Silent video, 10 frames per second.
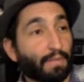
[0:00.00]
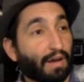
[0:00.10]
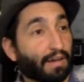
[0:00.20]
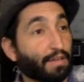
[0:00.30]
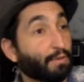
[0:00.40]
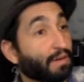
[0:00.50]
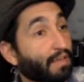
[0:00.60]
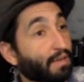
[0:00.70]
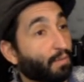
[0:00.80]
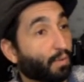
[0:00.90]
Unity
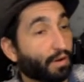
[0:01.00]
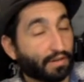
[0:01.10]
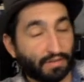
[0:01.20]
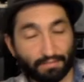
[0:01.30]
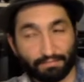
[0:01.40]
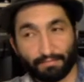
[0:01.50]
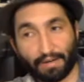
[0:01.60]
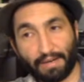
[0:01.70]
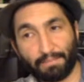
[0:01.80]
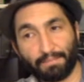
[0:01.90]
works, right?
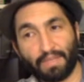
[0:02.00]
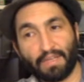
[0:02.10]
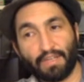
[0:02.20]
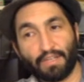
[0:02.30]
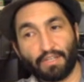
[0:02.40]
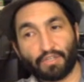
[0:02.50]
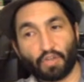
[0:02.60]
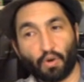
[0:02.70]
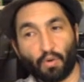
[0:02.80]
So